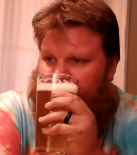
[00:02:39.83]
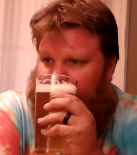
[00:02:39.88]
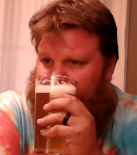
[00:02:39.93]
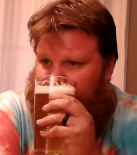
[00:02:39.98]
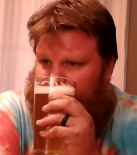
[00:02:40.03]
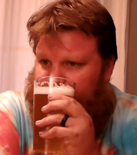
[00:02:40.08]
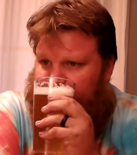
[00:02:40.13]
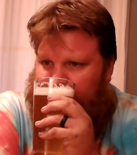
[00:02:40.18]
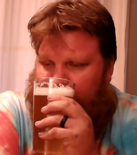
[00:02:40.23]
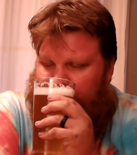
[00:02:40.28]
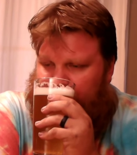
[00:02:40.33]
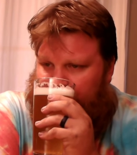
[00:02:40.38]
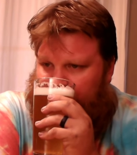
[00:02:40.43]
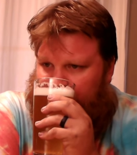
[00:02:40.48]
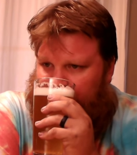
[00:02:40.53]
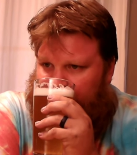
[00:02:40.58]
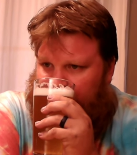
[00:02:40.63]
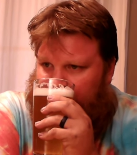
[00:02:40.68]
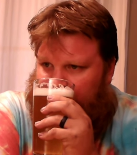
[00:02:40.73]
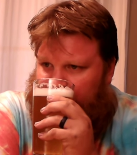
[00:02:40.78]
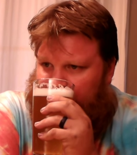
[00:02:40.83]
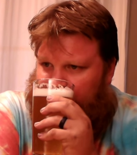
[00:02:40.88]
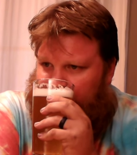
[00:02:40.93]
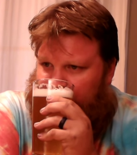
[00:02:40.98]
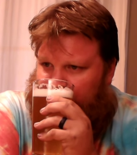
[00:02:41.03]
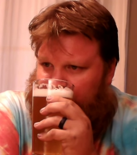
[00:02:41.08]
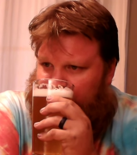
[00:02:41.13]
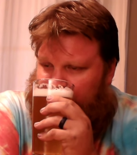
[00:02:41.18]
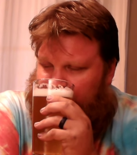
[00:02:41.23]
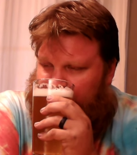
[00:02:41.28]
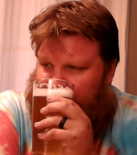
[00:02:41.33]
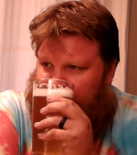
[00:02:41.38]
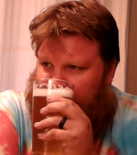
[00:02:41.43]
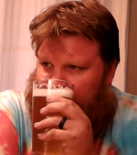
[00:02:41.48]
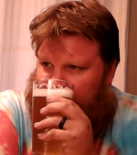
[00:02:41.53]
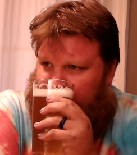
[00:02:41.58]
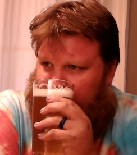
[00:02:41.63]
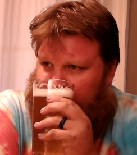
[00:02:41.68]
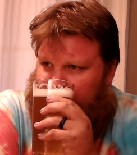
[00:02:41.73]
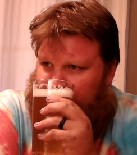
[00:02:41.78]

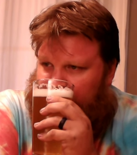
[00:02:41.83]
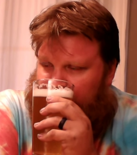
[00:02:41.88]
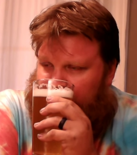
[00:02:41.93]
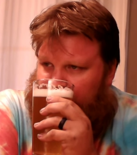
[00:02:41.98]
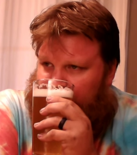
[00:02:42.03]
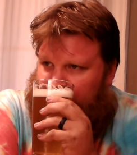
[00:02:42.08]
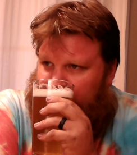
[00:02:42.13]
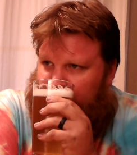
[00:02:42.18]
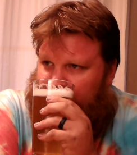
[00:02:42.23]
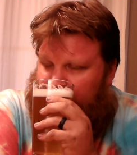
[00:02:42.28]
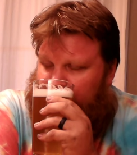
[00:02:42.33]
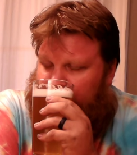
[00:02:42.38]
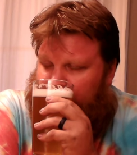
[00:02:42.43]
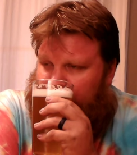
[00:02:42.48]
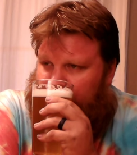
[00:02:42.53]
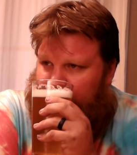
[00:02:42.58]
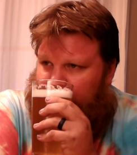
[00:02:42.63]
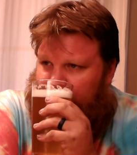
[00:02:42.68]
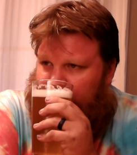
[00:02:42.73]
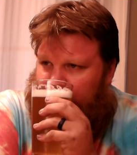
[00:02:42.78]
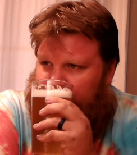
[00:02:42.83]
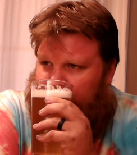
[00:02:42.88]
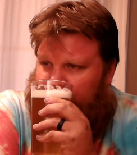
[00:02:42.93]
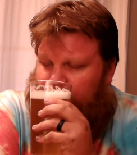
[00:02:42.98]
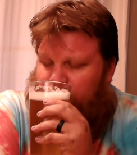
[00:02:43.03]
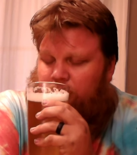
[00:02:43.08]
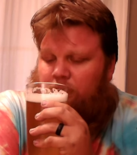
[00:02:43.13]
No one is speaking in this clip.